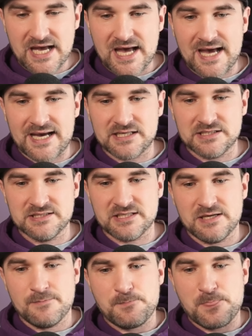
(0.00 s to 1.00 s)
And
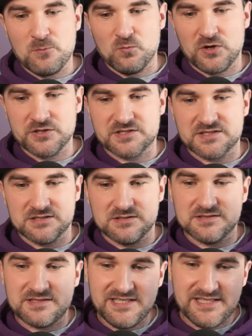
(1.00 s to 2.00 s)
what
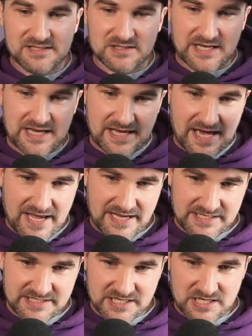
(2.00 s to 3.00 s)

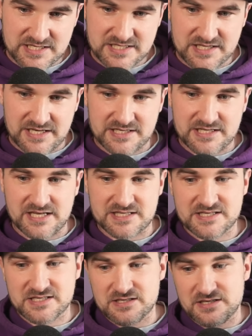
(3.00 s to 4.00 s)
TAA does,
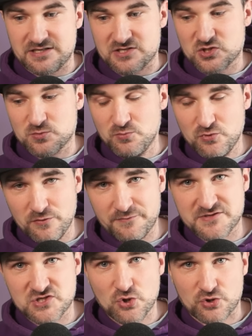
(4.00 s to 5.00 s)
it
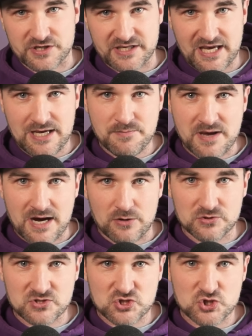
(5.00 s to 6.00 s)
smooths your game
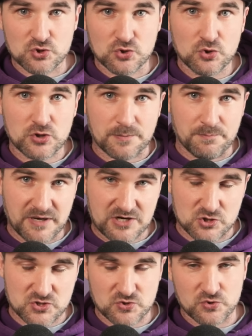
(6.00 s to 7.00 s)
out to look
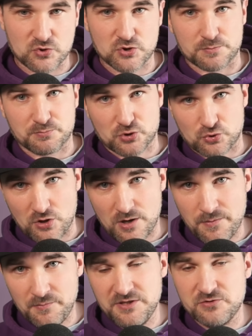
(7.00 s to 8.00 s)
better. So you could
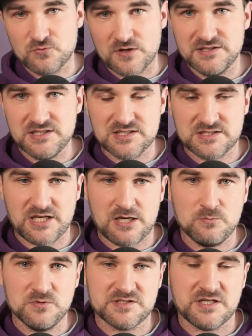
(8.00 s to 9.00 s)
probably run this
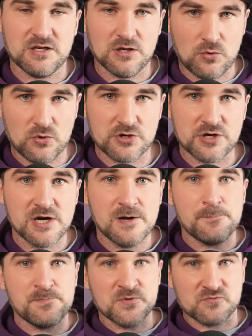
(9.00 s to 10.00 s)
game with a lower
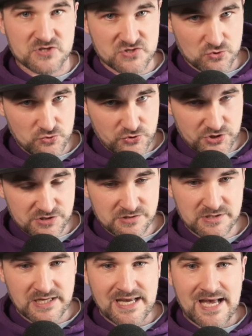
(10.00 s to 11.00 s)

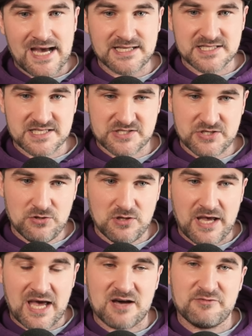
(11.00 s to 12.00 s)
resolution and still
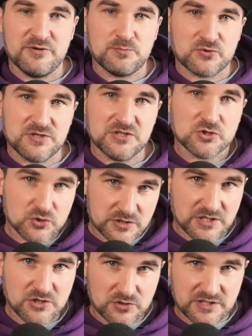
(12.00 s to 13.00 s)
have a pretty good
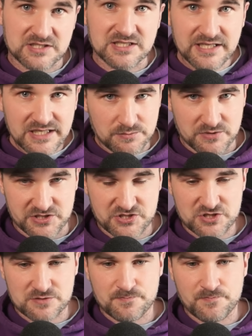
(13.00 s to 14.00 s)
looking image.